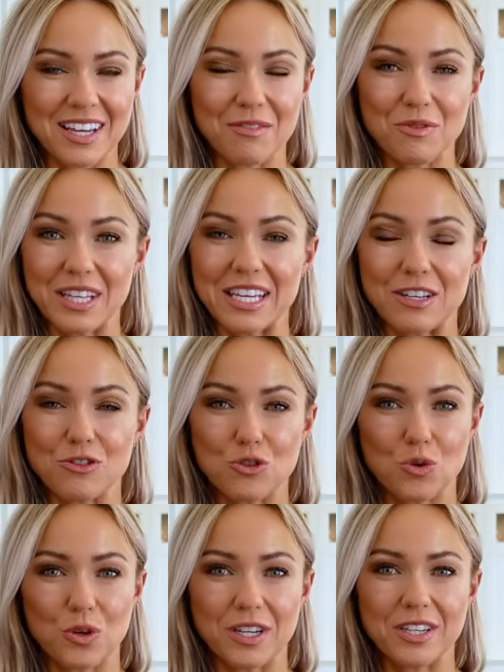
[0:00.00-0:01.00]
I really
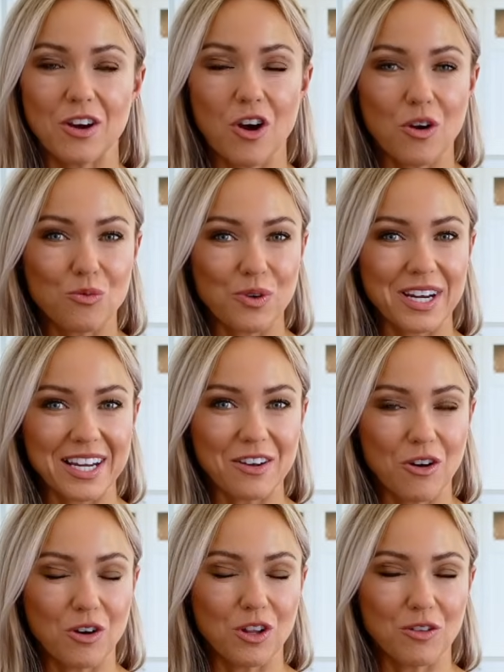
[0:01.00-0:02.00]
enjoyed reading
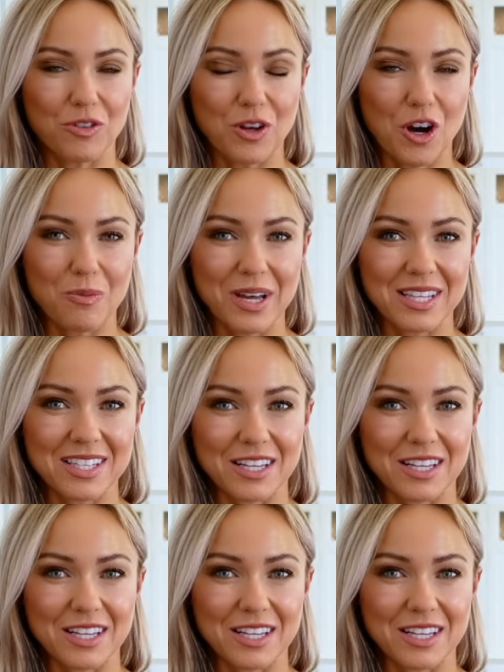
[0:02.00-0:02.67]
all of the comments